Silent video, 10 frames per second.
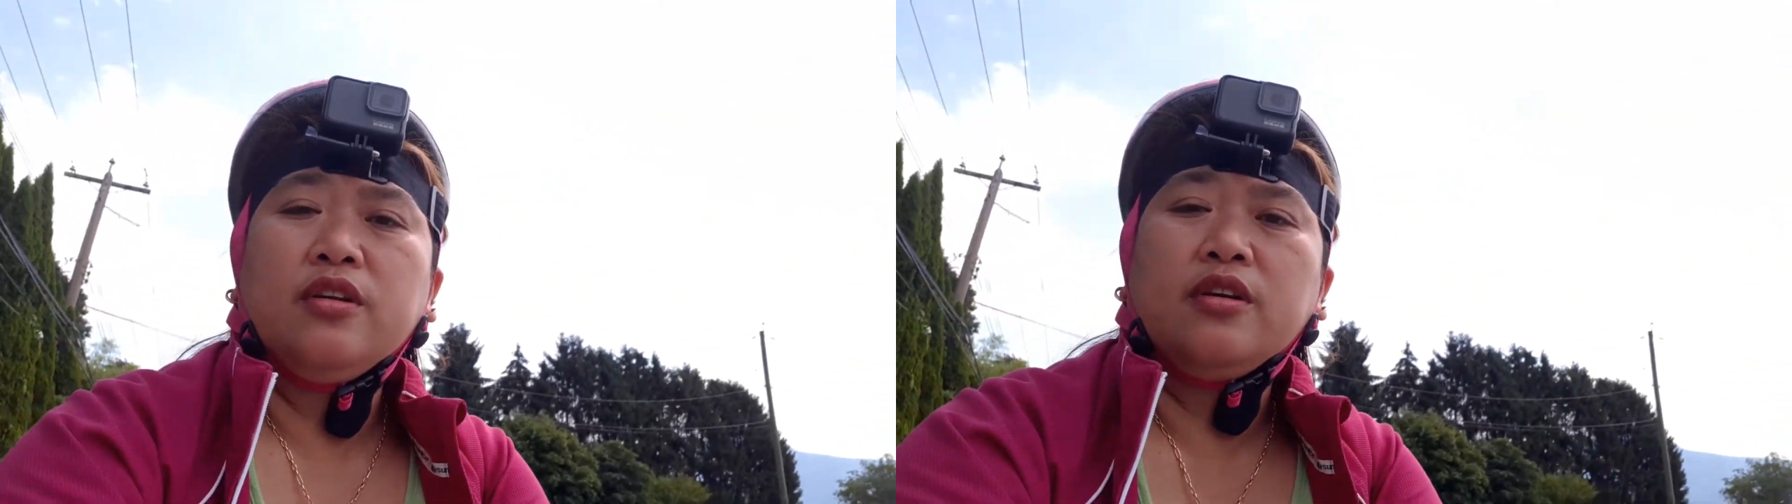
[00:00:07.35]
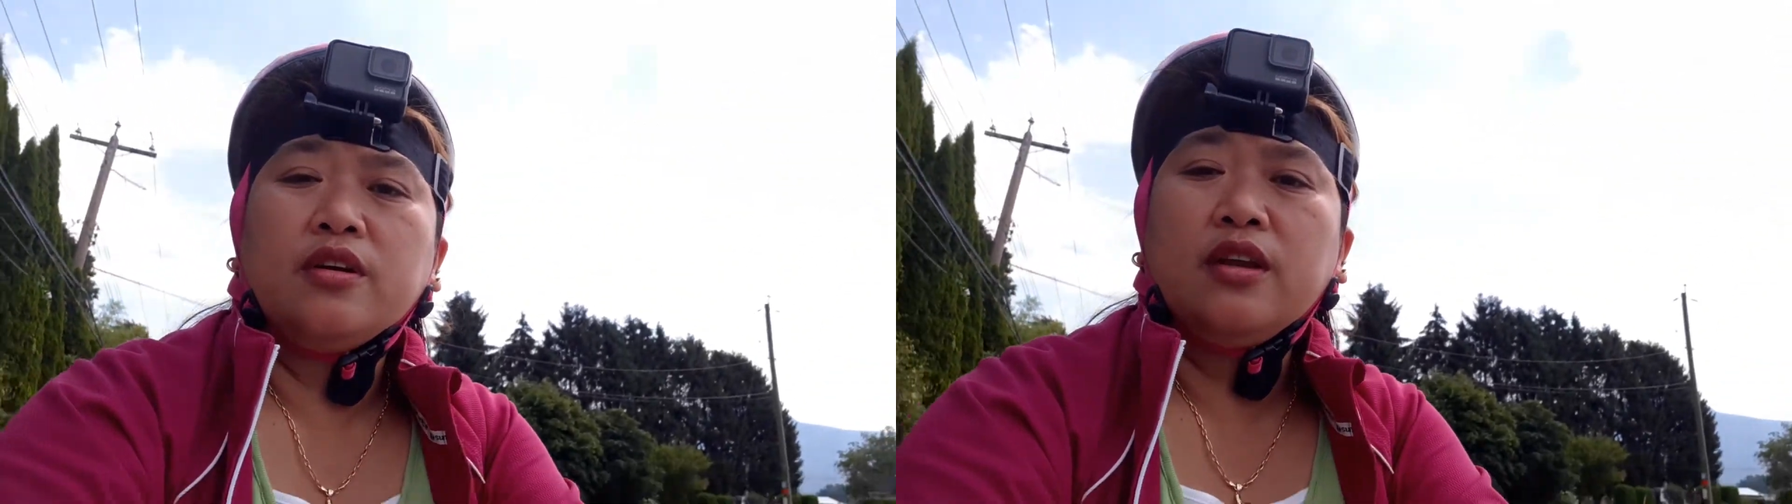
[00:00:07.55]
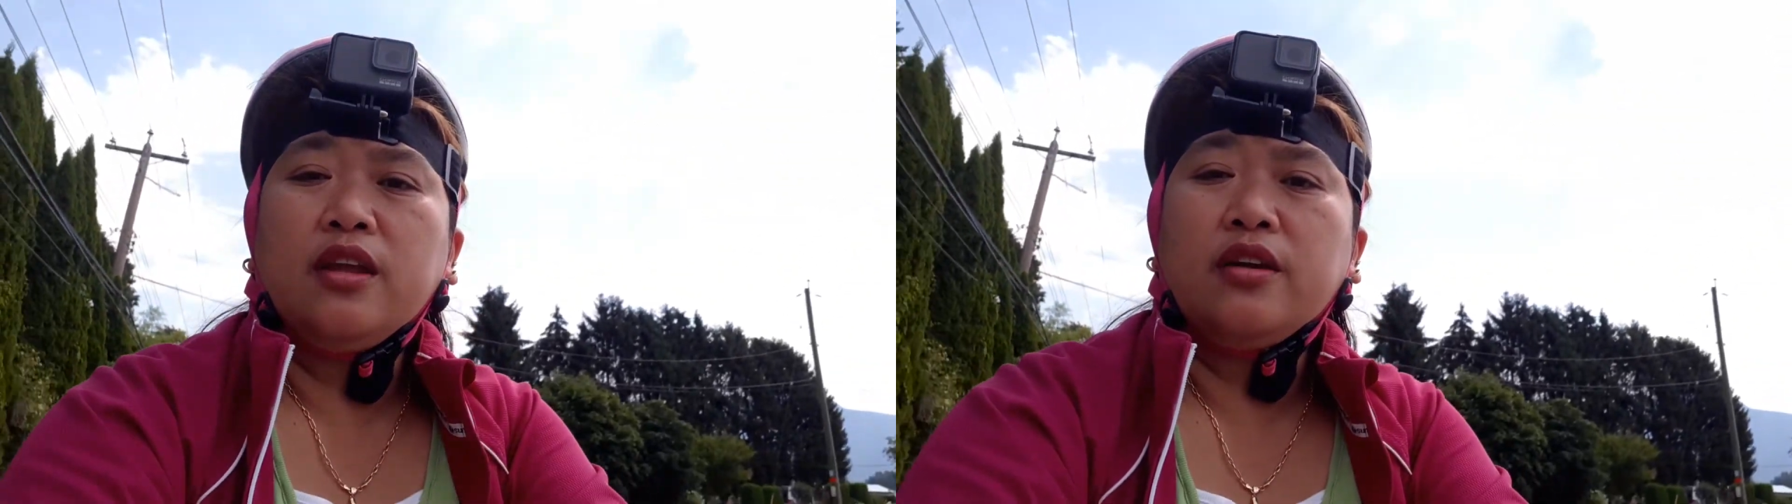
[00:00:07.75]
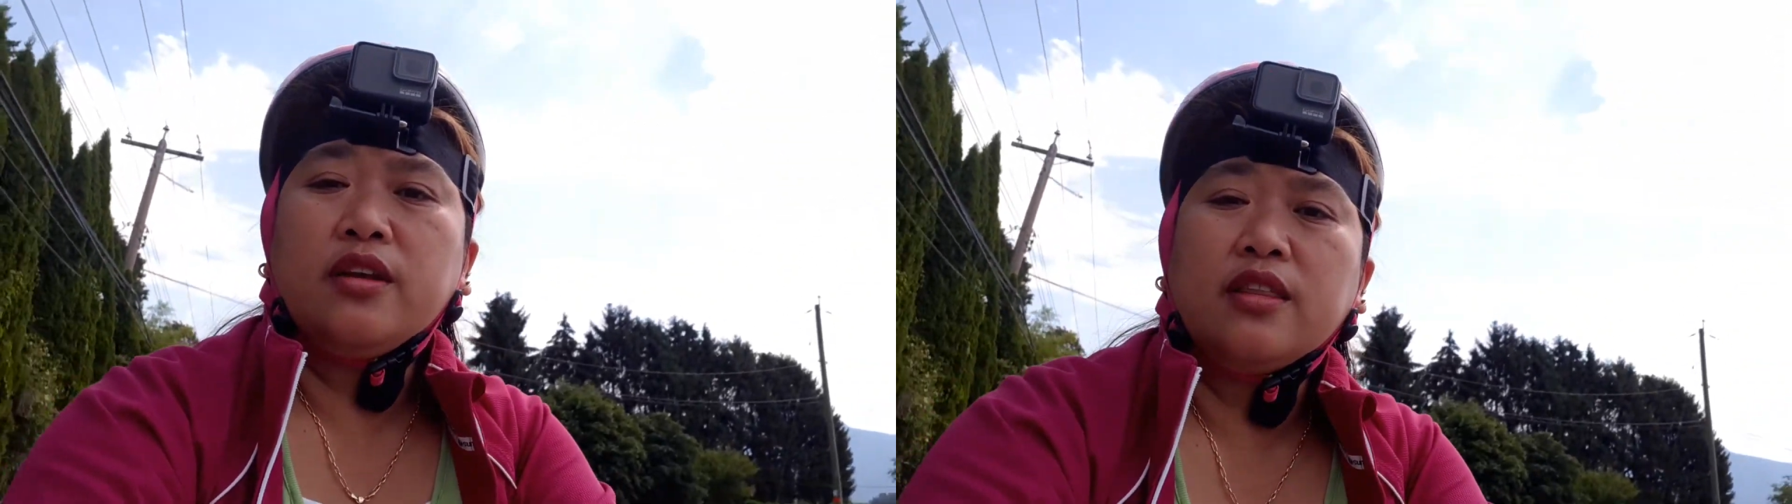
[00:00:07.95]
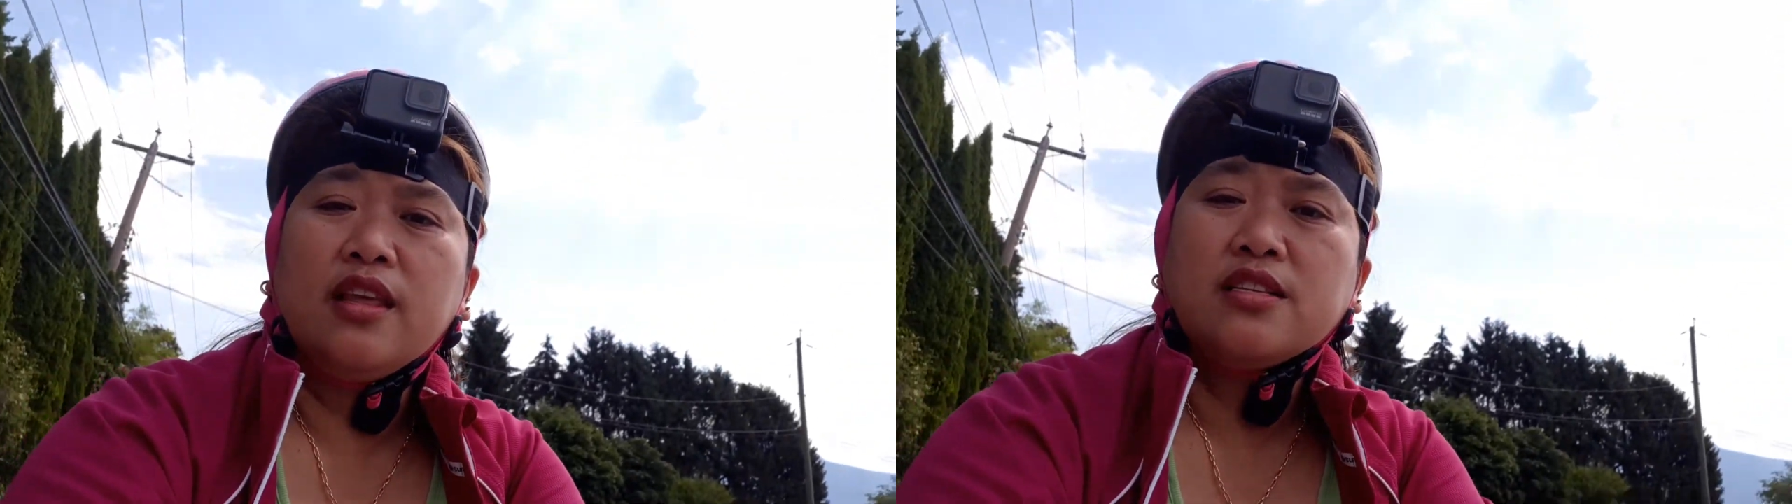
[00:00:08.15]
earlier
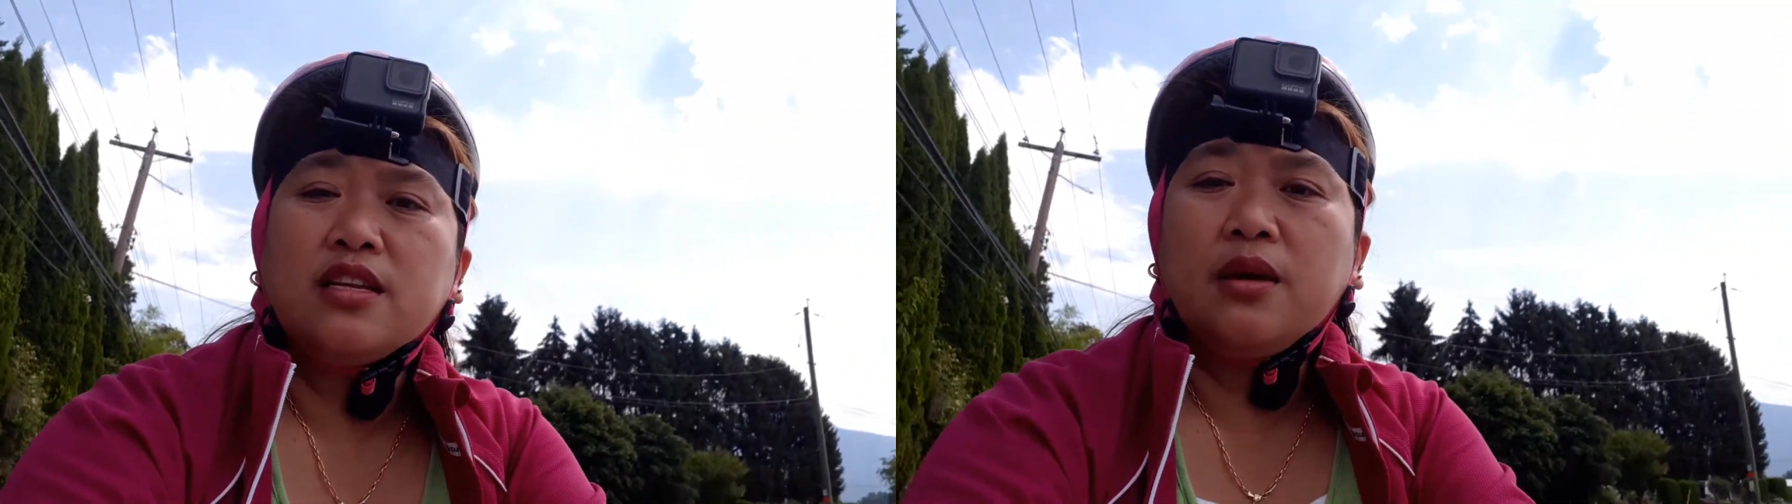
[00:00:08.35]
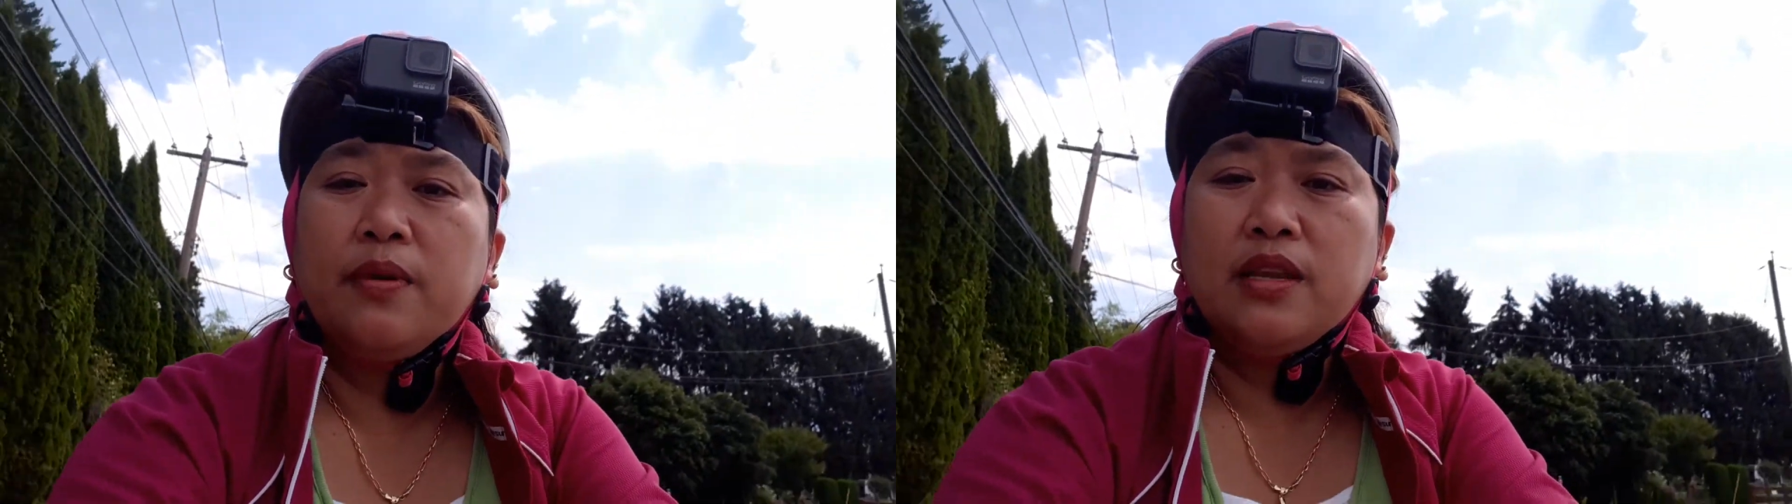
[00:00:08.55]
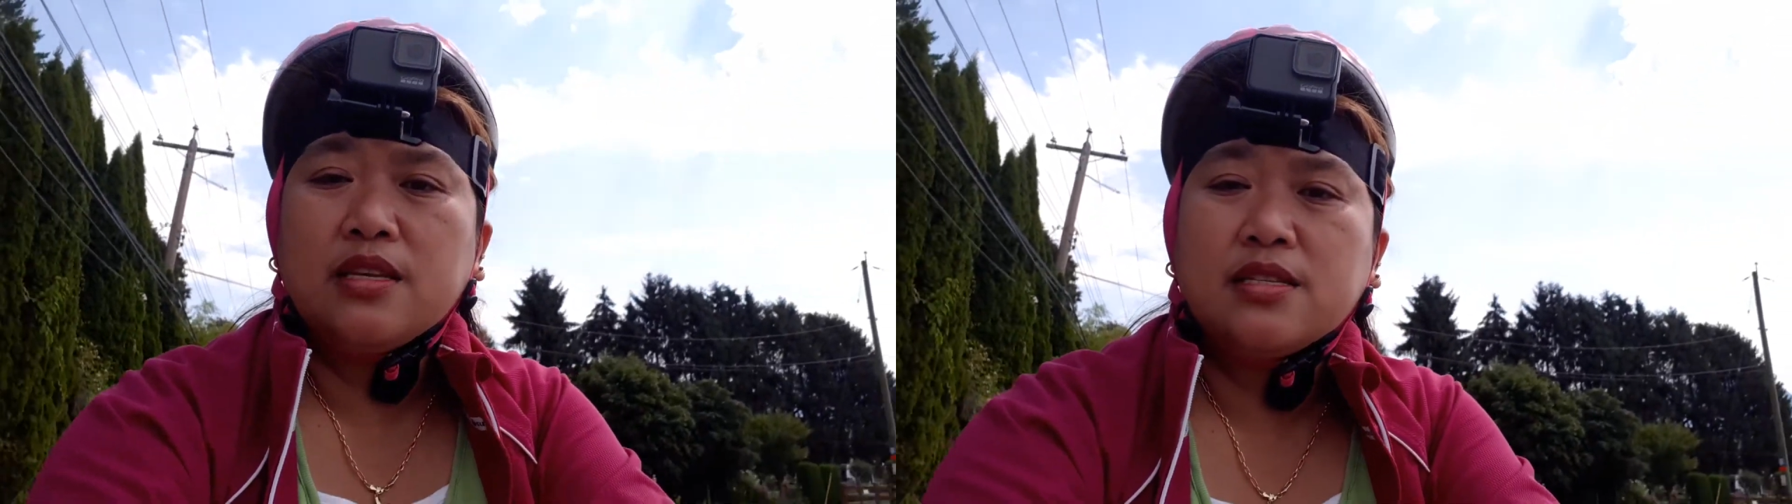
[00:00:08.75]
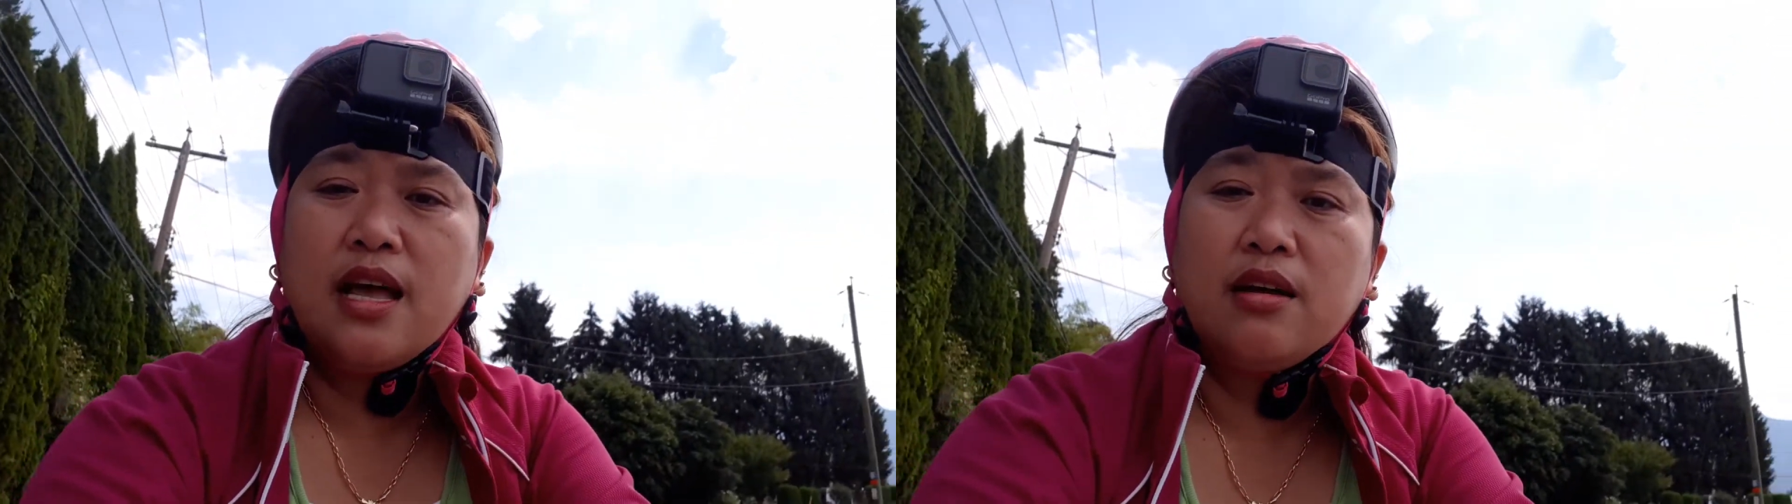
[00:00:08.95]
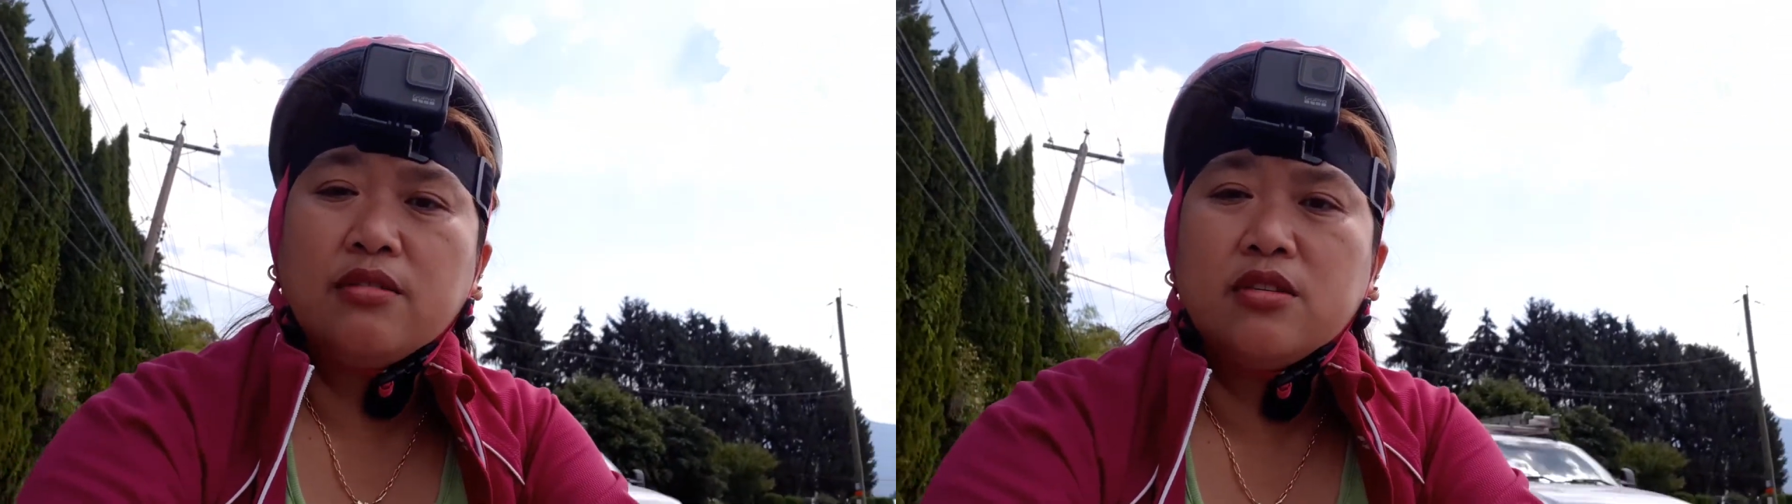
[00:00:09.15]
that doesn't have any
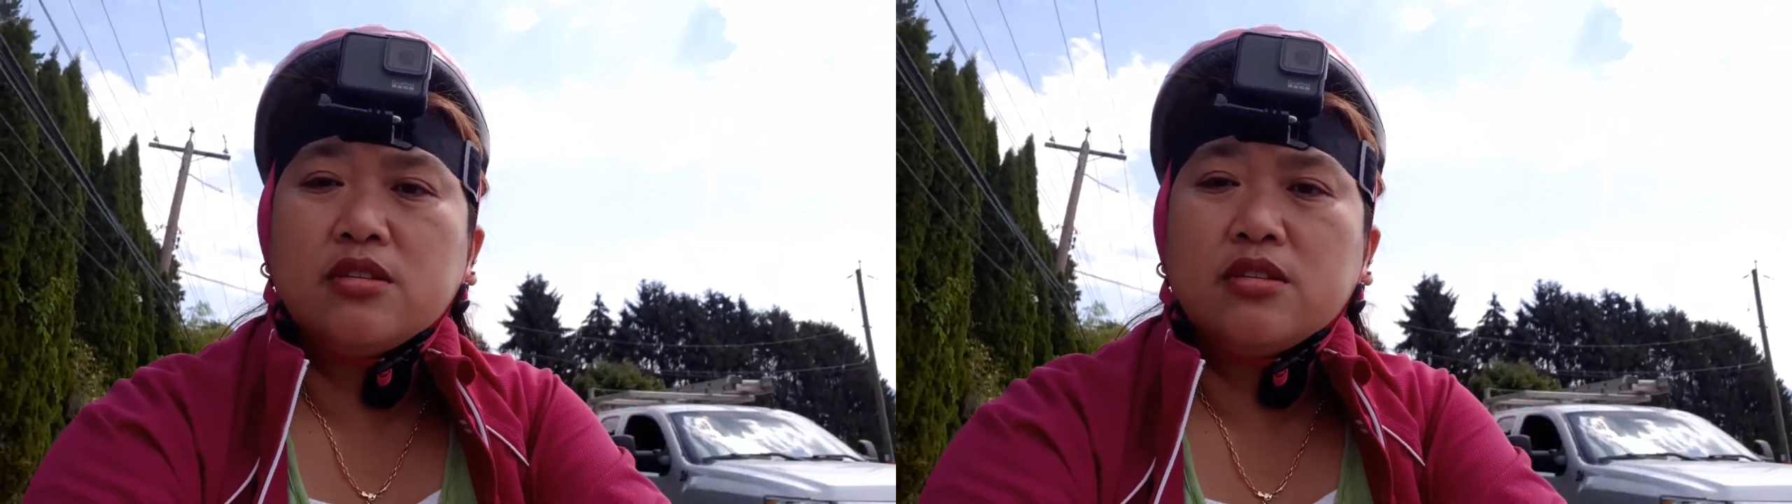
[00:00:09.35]
sound